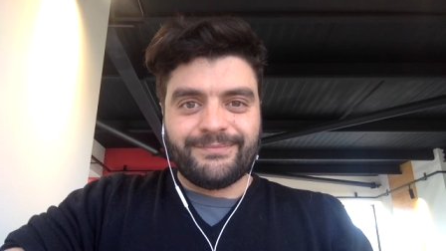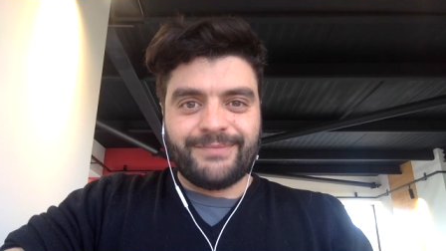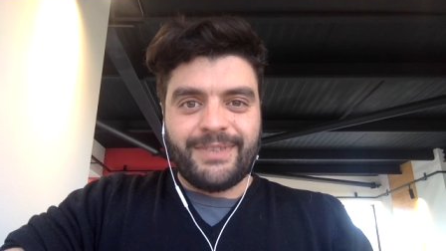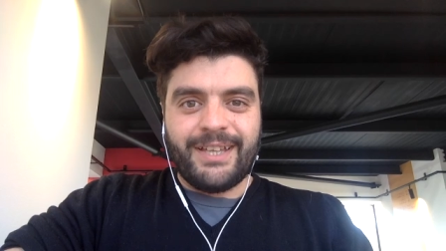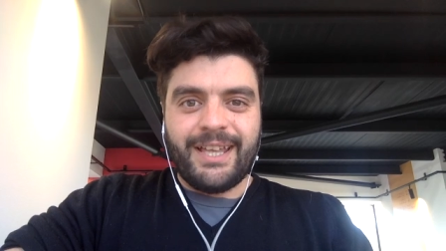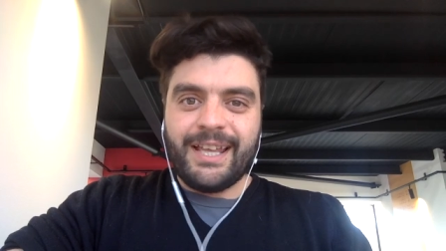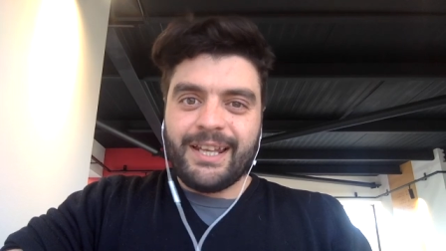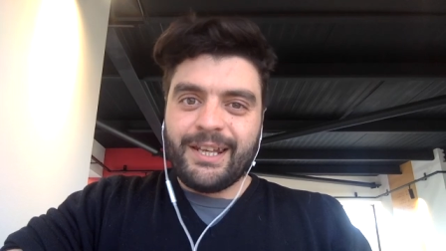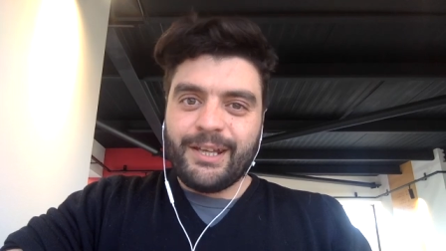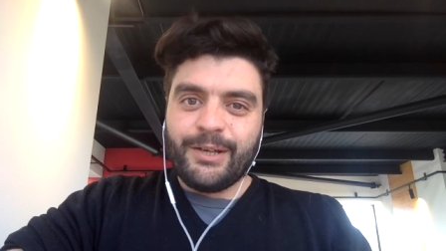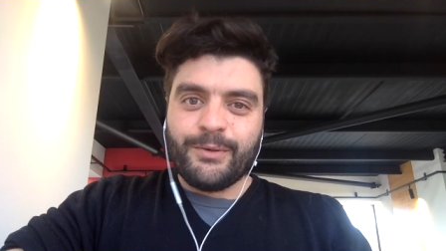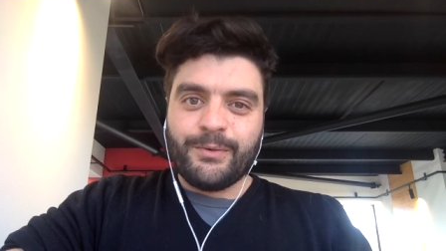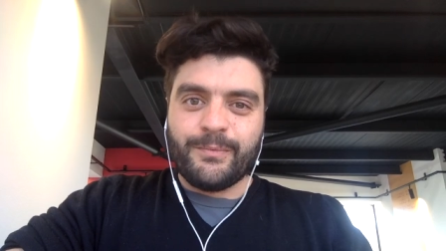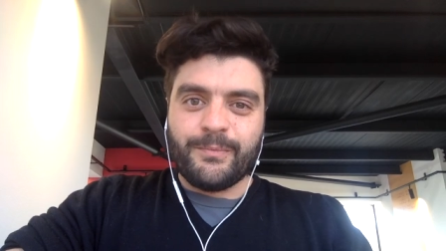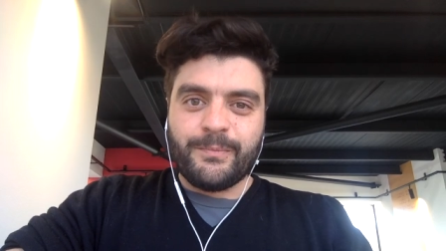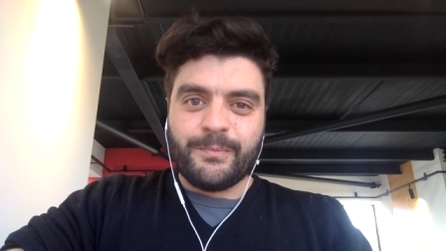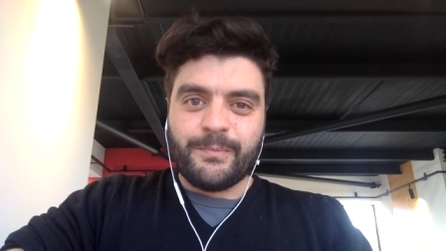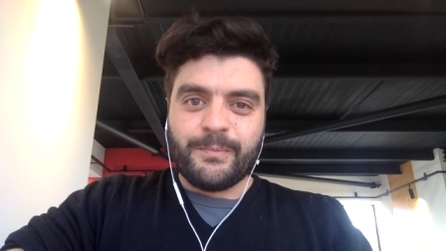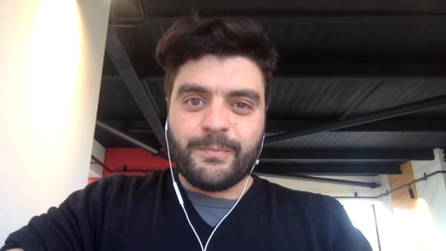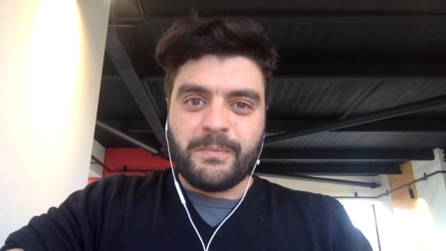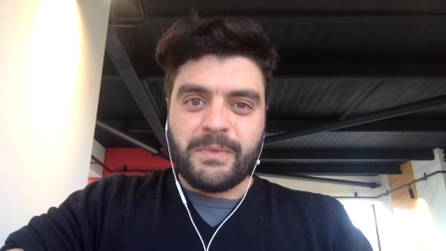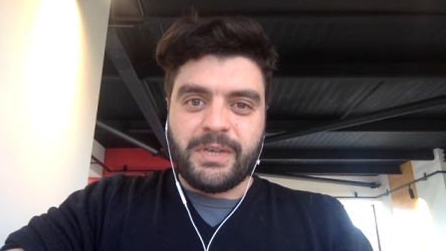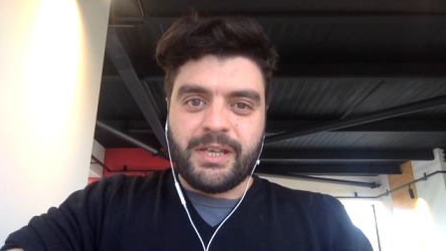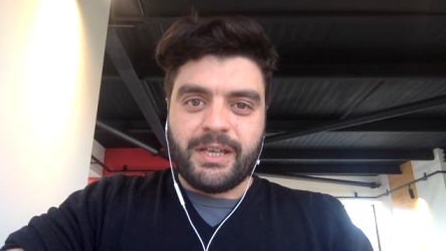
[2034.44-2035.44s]
Hello,
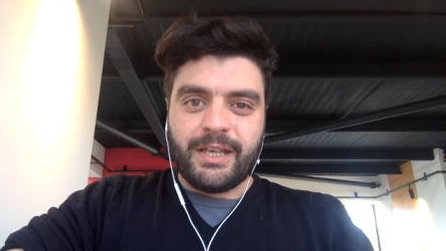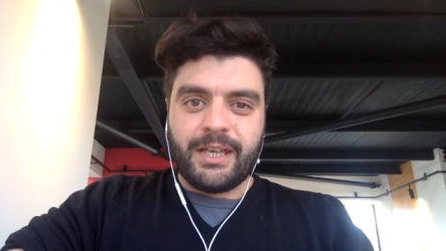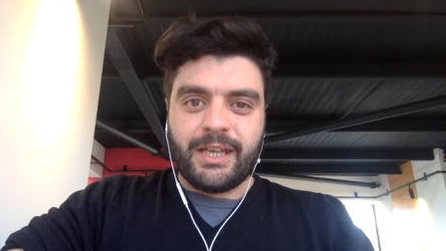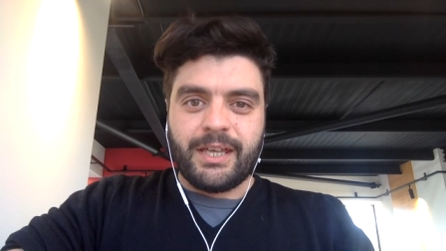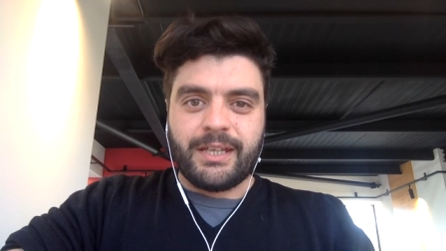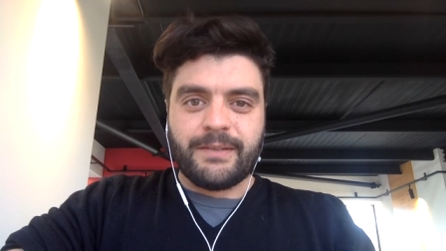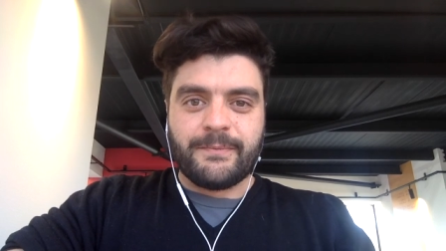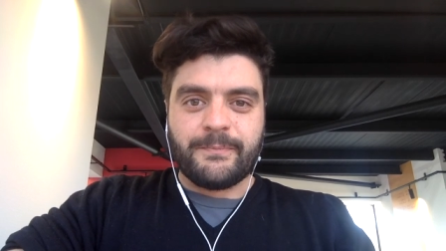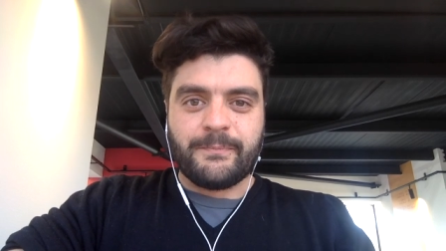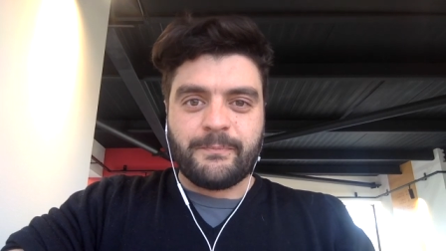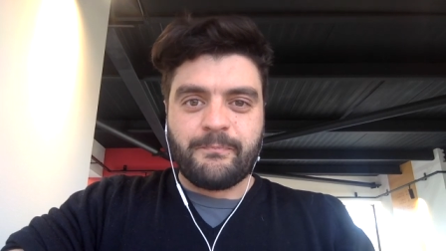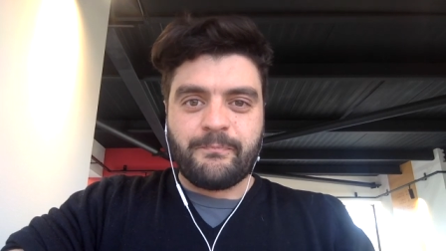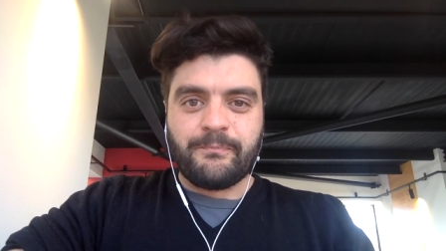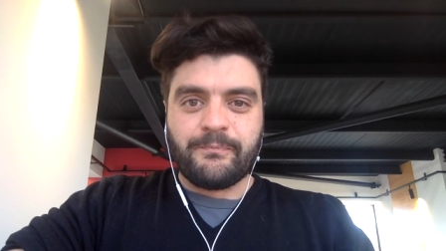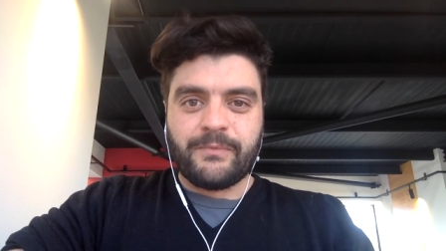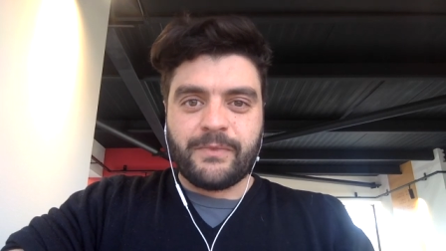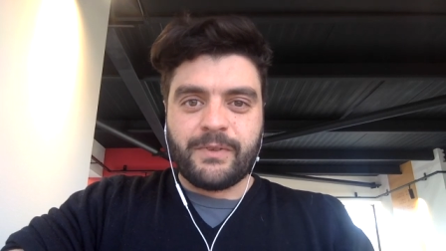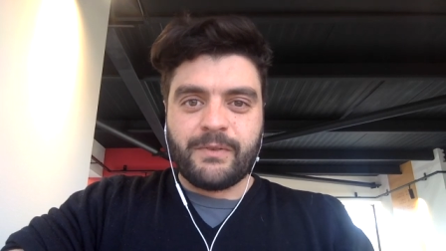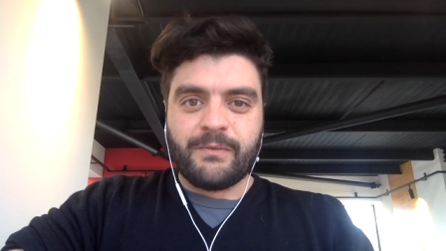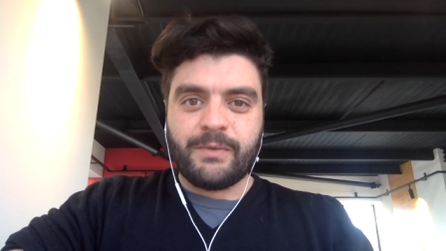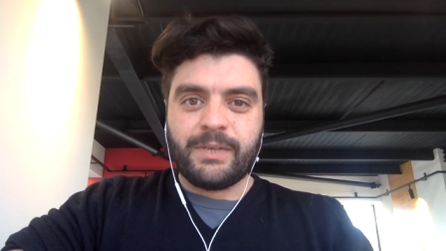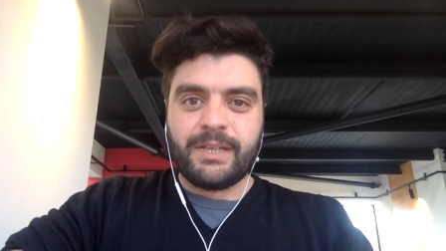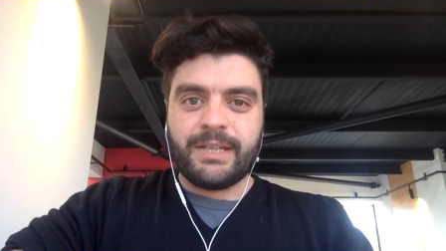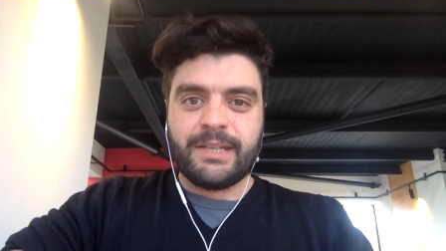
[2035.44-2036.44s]
me again.
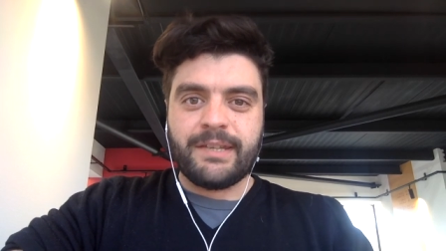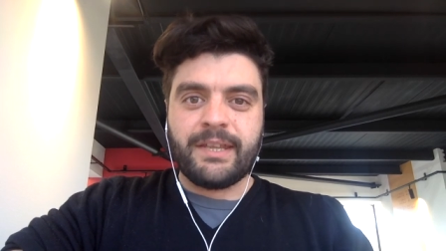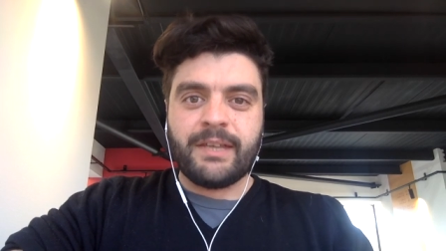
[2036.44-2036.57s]
Well,